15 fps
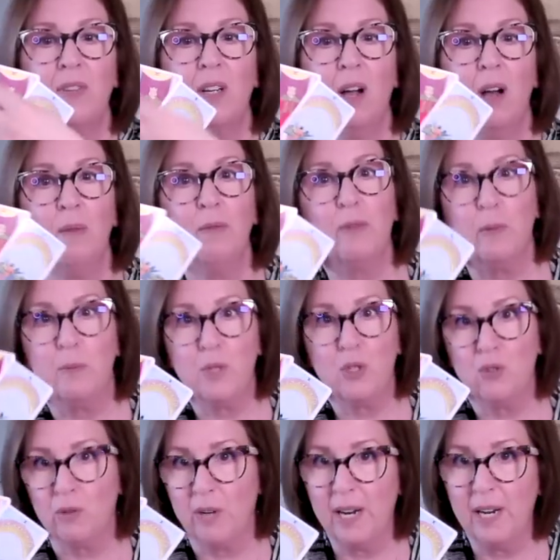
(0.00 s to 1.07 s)
to come from
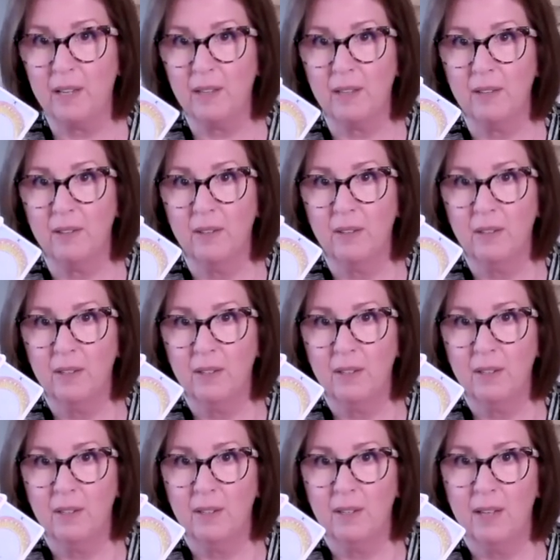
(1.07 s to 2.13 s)
strength.
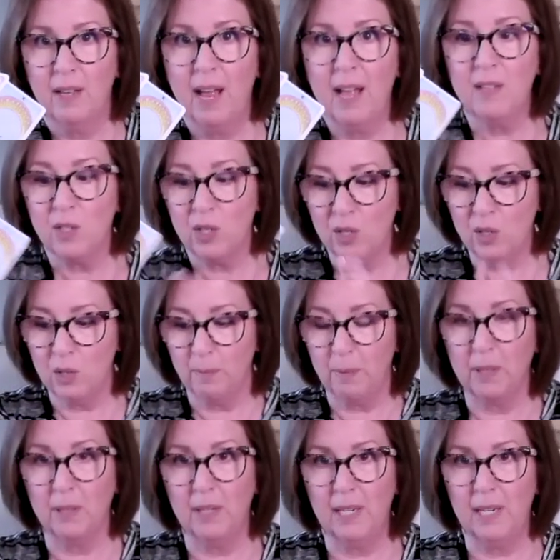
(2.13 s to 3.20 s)
and
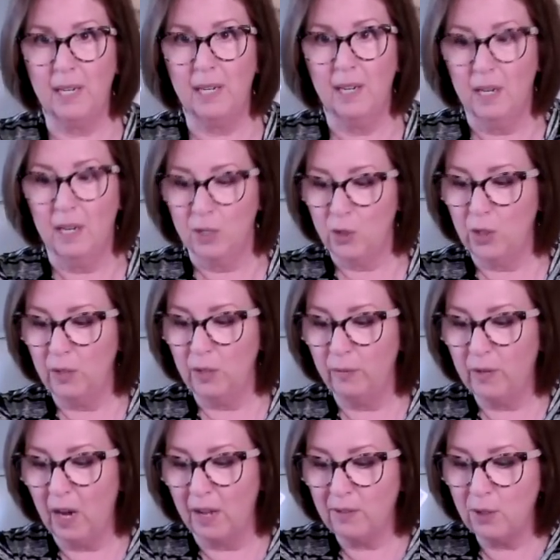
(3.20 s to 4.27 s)
stability. So
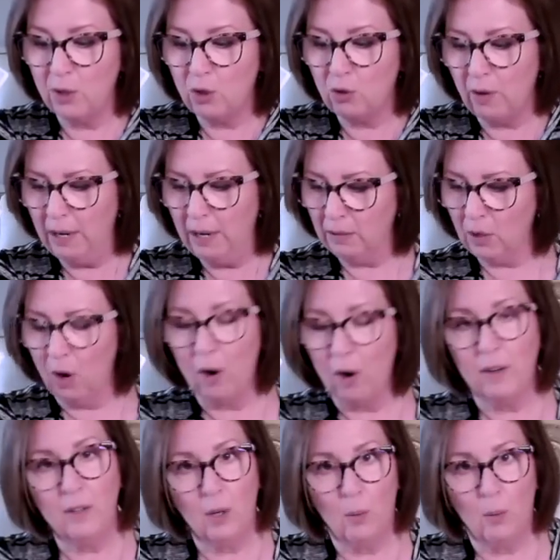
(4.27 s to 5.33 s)
you've got the Strength
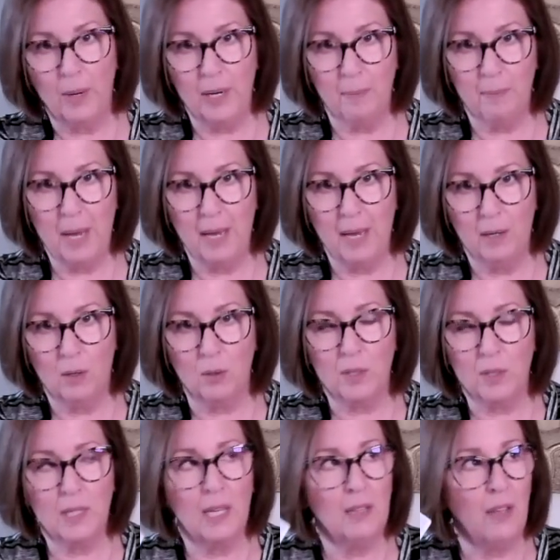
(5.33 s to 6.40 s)
card and the Queen of
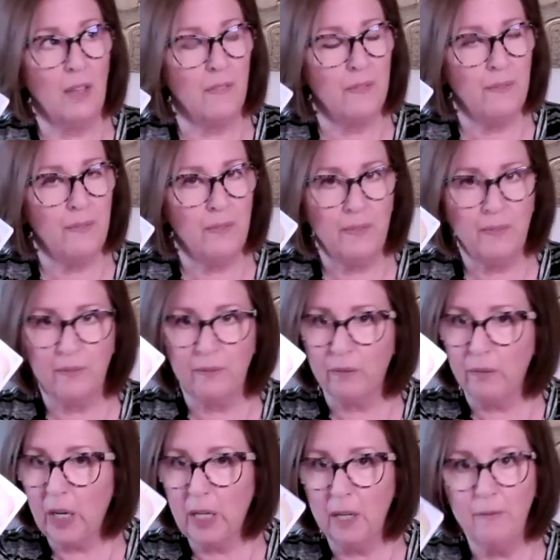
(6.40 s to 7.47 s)
Pentacles. Get the
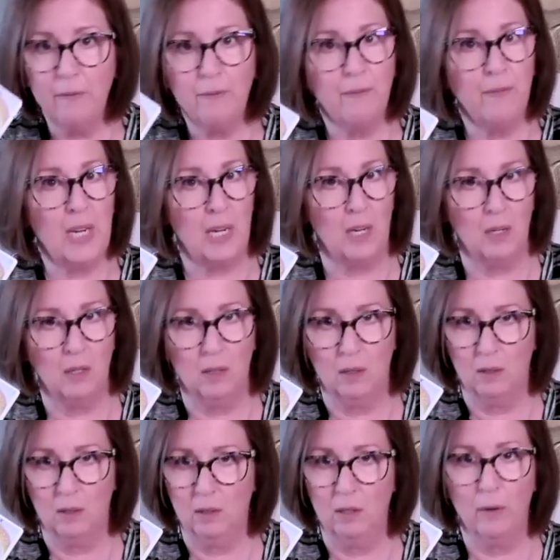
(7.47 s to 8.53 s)
freaking feet,
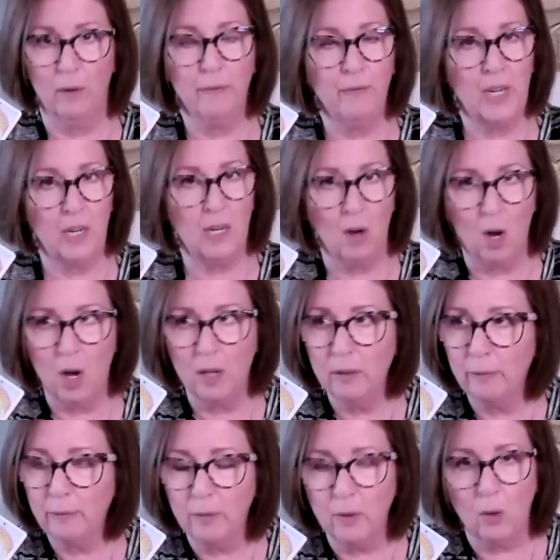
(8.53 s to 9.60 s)
your feet on
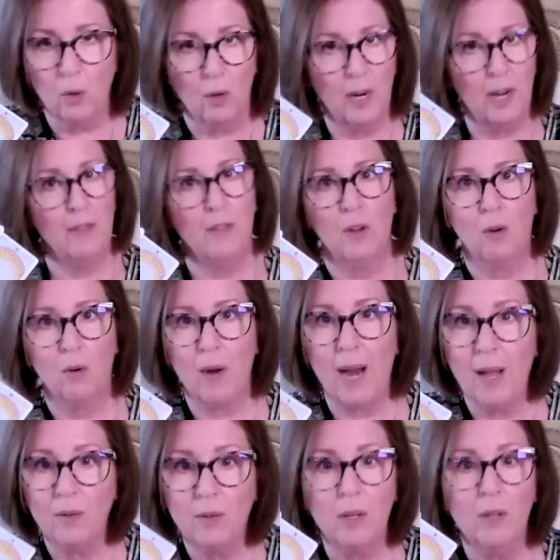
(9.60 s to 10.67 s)
the floor and the
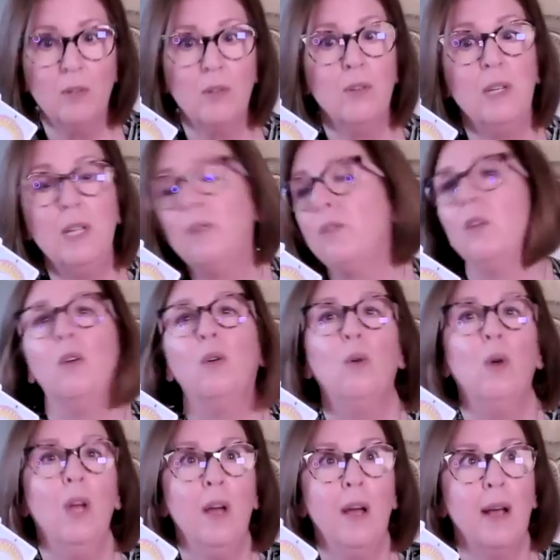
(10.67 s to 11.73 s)
ground underneath
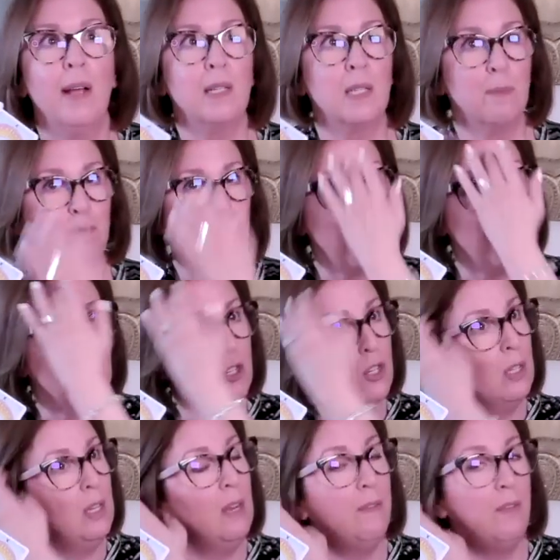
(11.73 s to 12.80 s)
you,
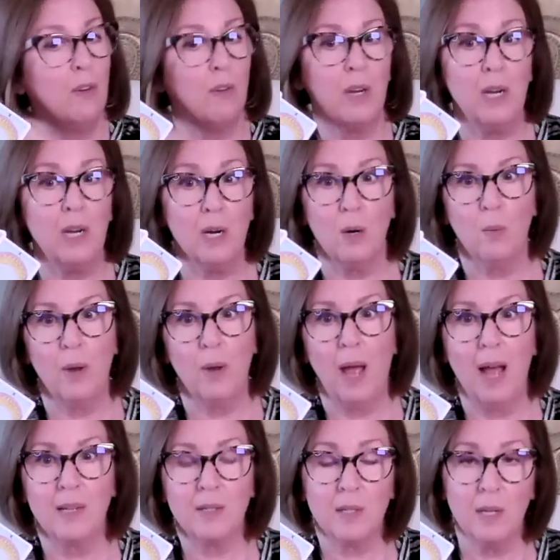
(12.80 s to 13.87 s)
especially if you're here
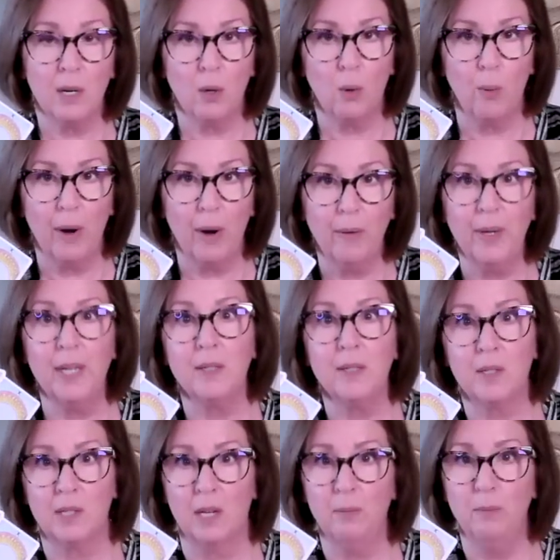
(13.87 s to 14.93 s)
as the Aquarian
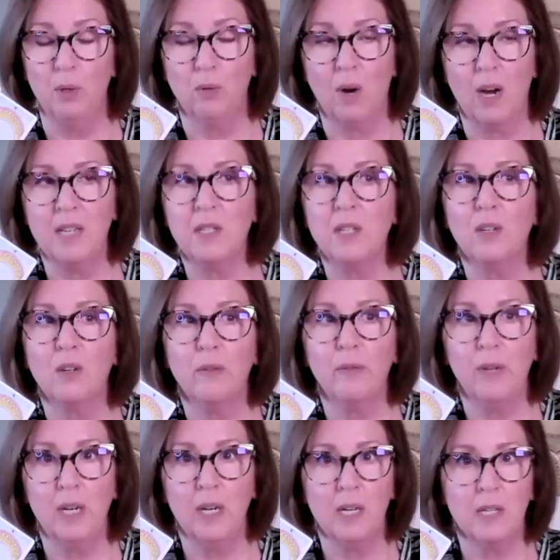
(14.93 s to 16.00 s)
Sun, Moon, Rising, or
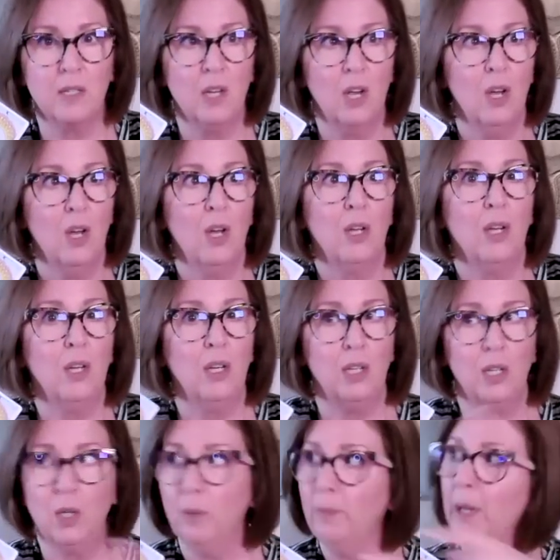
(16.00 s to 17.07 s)
Venus.
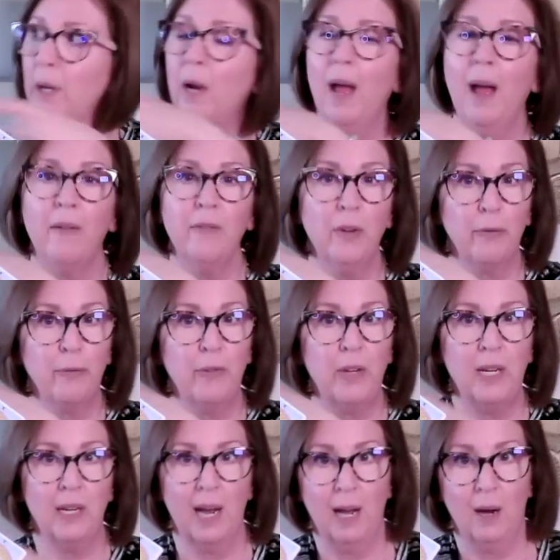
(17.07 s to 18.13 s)
You better have your
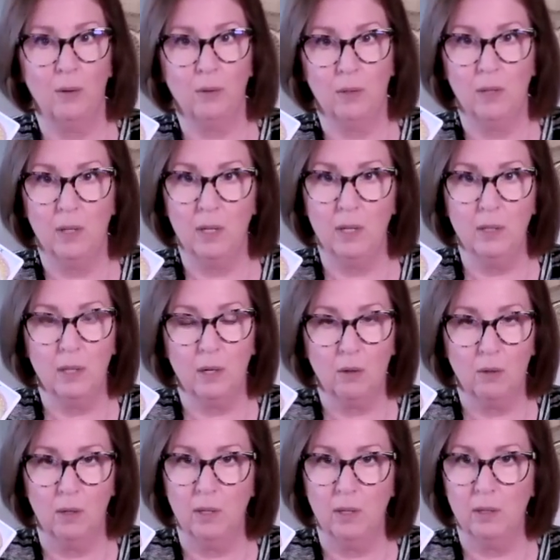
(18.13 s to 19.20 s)
feet out in
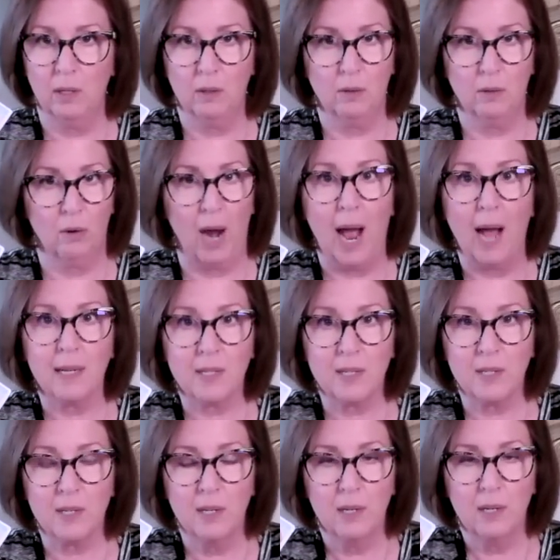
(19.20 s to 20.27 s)
the
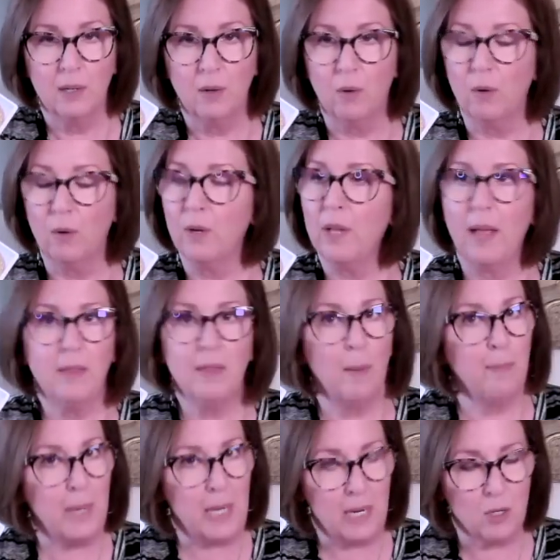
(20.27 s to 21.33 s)
grass or at the
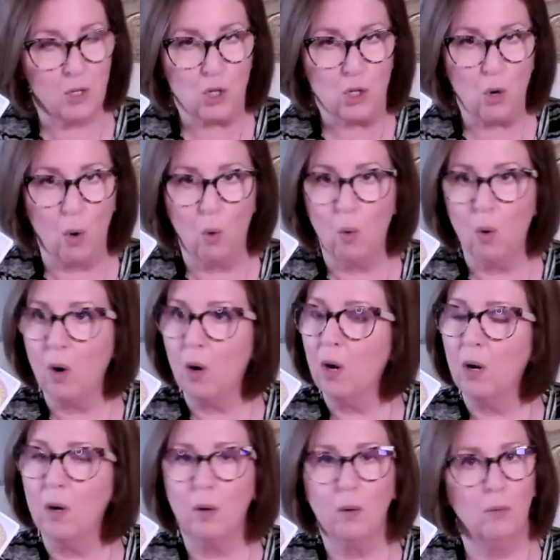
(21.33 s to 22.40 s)
beach,
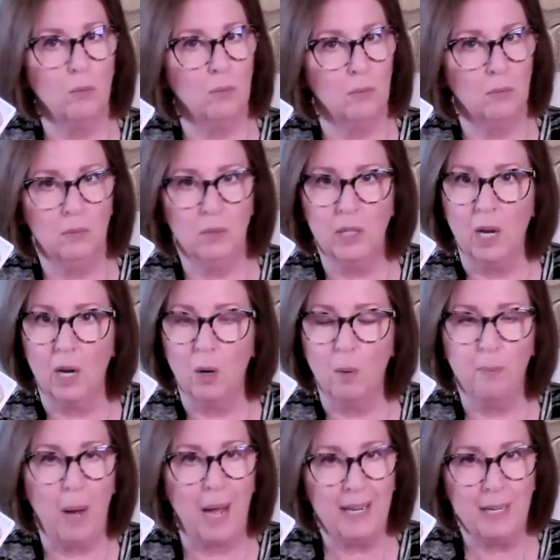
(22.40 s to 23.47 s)
or, you know,
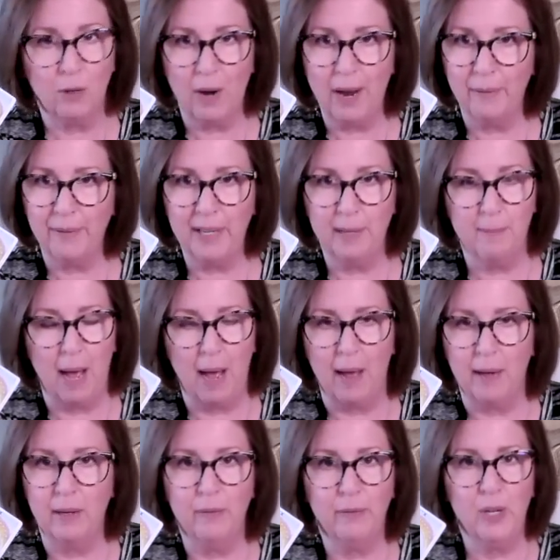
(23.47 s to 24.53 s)
buy a grounding
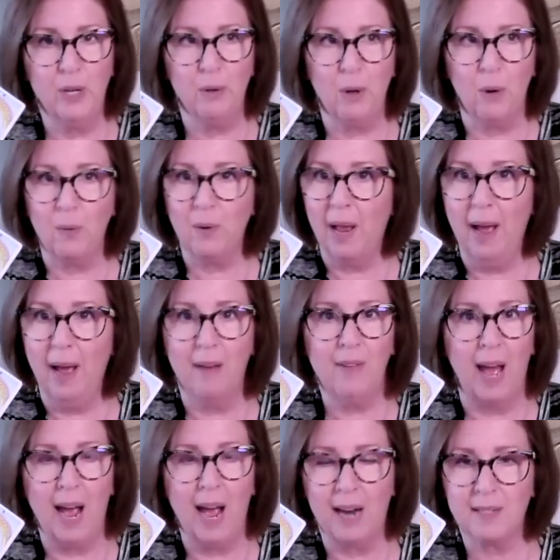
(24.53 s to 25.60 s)
mat if you don't have
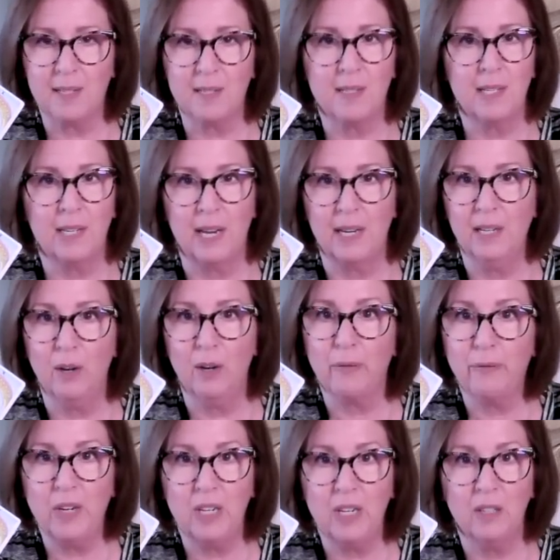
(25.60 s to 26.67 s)
access to getting your
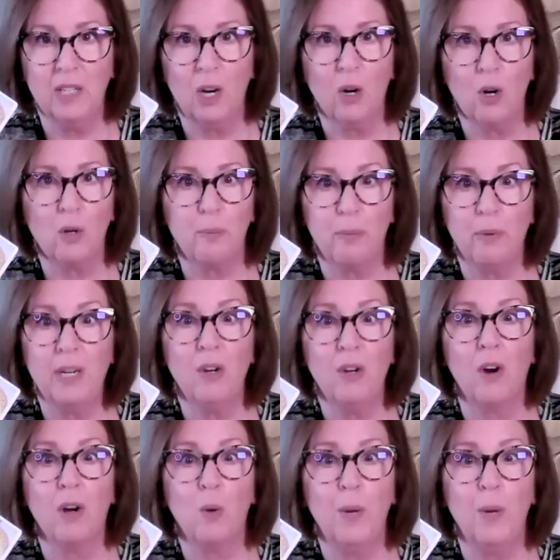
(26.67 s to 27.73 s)
feet in the earth pretty
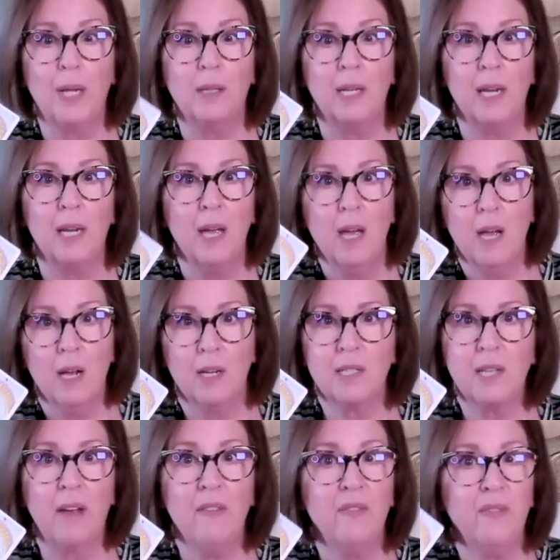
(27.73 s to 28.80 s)
darn quickly.
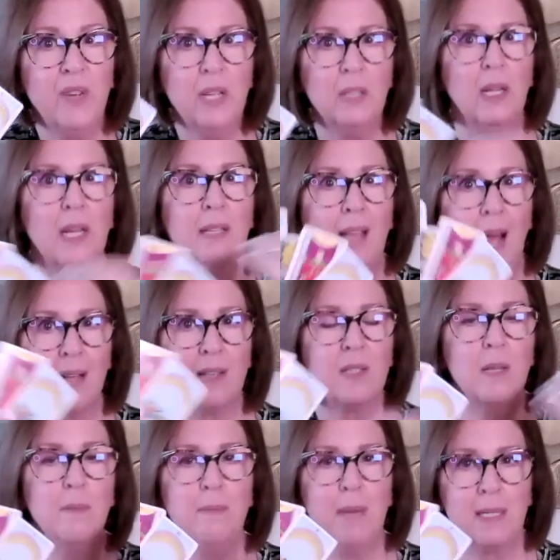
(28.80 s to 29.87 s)
Because I feel like
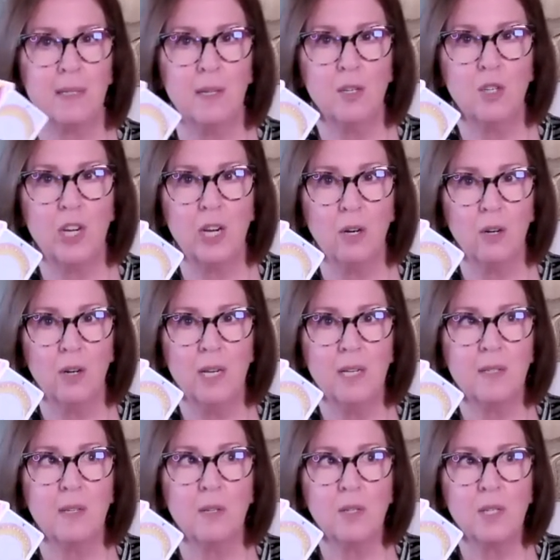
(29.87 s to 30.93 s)
that's the message here.
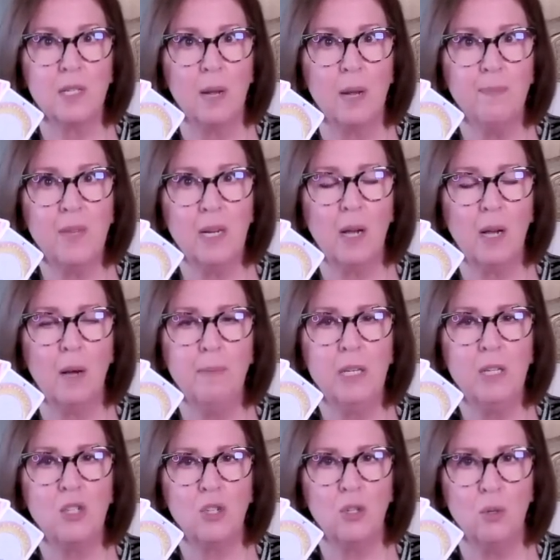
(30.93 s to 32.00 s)
Is there something
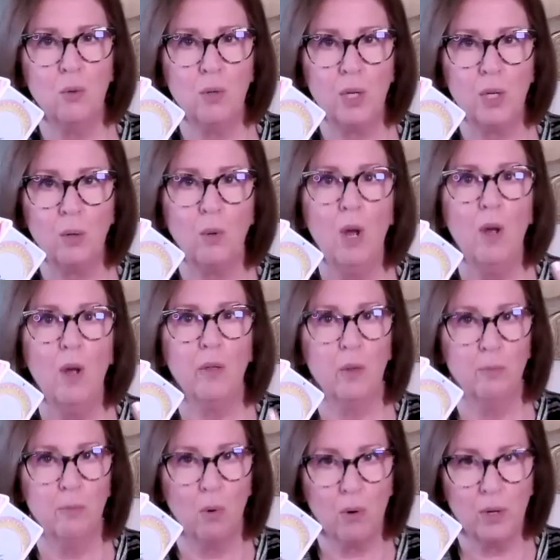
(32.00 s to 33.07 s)
coming to you?
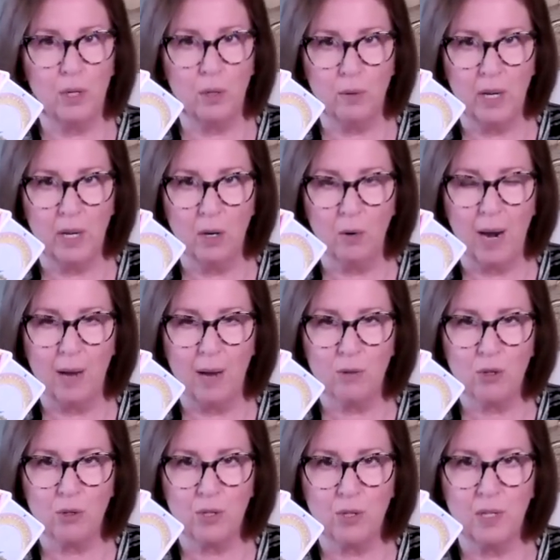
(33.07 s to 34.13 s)
The more you can
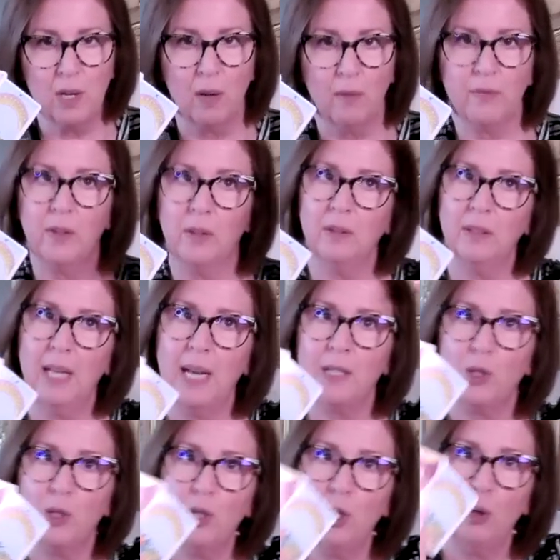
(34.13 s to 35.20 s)
ground yourself, the
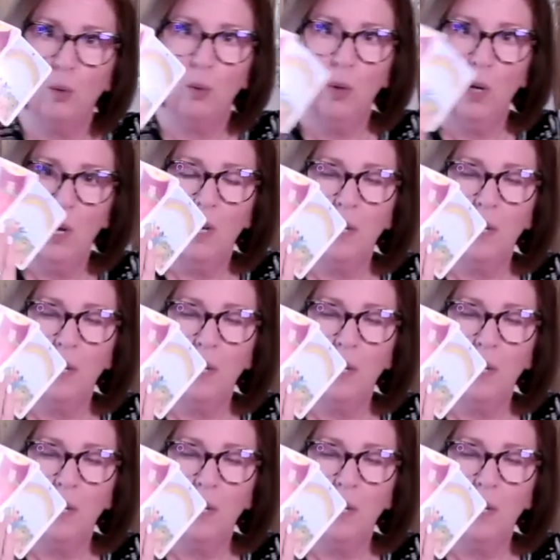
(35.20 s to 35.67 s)
less you